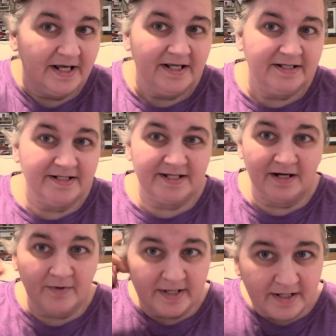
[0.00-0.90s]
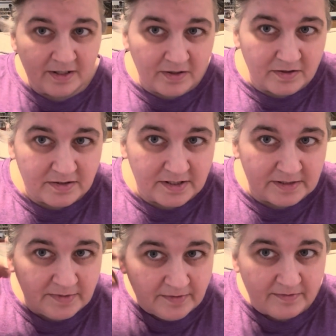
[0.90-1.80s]
this hair right here it's
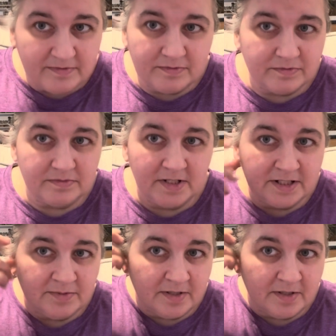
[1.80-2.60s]
been